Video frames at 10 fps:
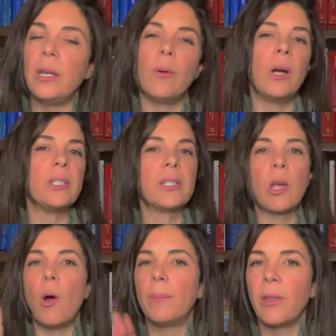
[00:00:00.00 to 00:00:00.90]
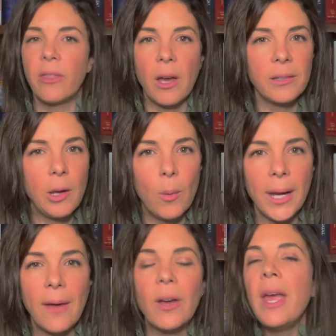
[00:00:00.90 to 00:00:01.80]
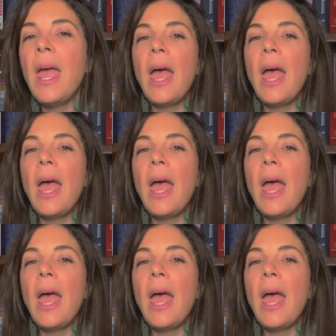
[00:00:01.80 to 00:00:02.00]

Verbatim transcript: you know what, just go up to 30 or whatever,